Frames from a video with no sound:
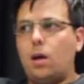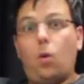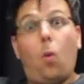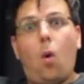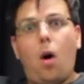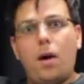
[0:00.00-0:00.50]

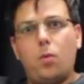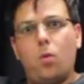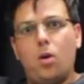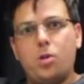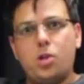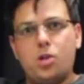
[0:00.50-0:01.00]

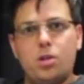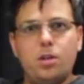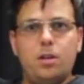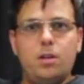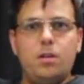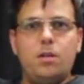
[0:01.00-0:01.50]
whitewash
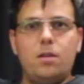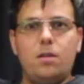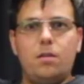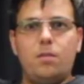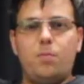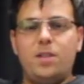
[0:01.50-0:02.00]

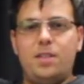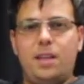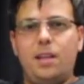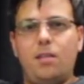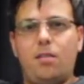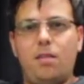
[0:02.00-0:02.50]

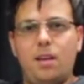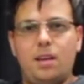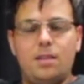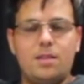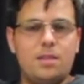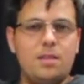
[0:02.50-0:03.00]
particular
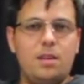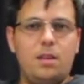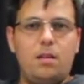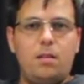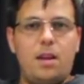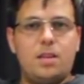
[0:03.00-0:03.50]
things,
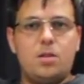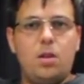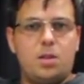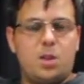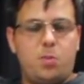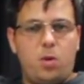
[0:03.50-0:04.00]
it's
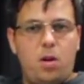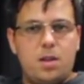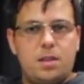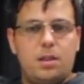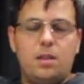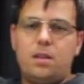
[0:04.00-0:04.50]
not
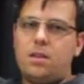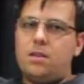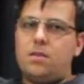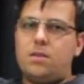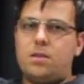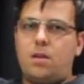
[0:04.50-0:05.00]
surprising.
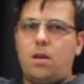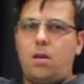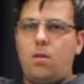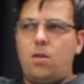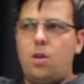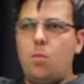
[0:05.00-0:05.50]

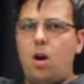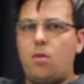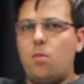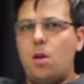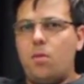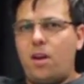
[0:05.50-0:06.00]
So you might
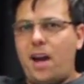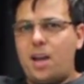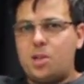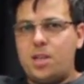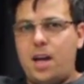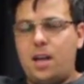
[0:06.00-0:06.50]
remember a
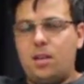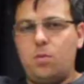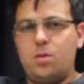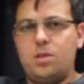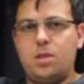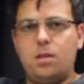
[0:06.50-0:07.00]
hashtag that
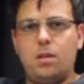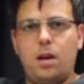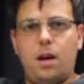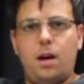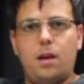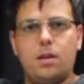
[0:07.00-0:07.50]
was
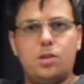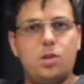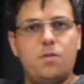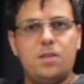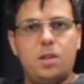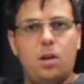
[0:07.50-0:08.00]

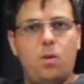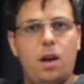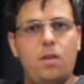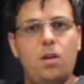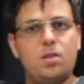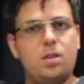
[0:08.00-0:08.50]
surfacing
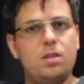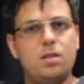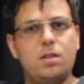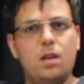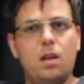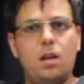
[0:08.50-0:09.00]
around the
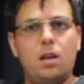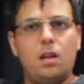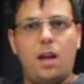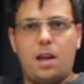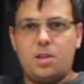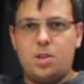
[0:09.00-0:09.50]
Oscars
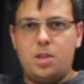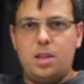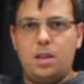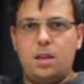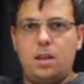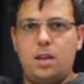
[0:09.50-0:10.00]
last
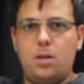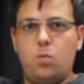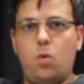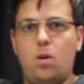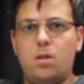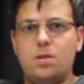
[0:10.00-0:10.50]
year. It
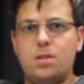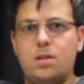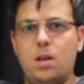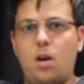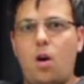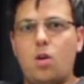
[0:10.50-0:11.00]
was
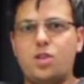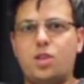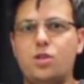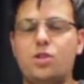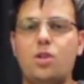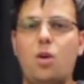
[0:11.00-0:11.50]

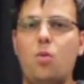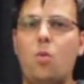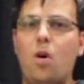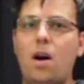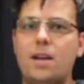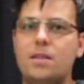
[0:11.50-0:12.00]
Oscars So
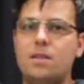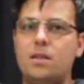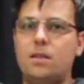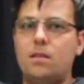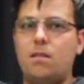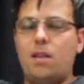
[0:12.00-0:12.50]
White.
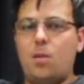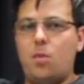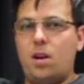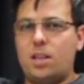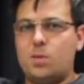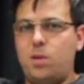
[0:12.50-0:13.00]
That
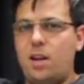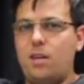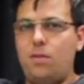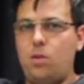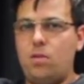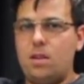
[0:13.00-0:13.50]
might explain a
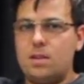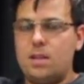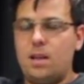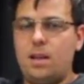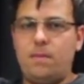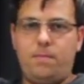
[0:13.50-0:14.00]
few things
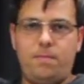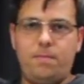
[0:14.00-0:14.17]
there.